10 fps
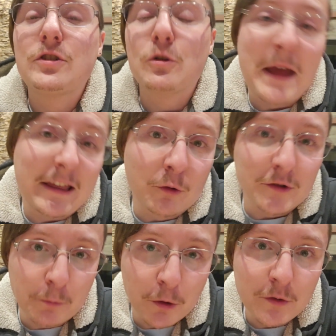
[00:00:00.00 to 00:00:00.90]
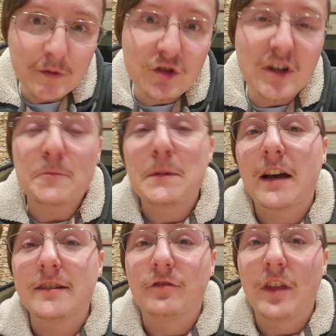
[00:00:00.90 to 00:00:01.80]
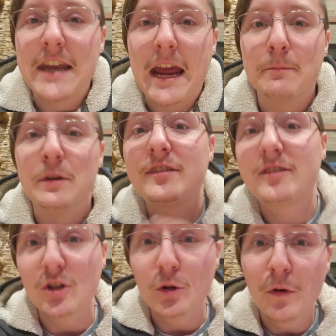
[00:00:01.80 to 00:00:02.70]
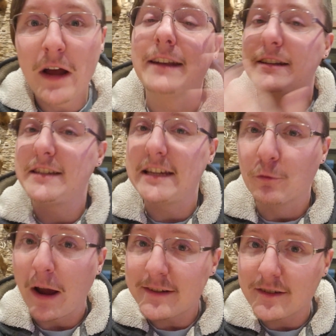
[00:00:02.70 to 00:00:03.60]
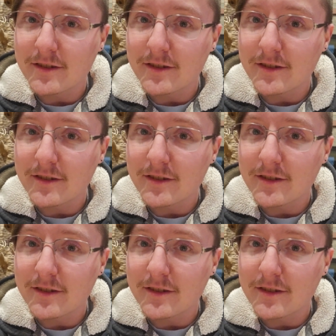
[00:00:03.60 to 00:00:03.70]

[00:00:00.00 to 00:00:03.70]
to make those brews just because of the name Sue, and a T-Rex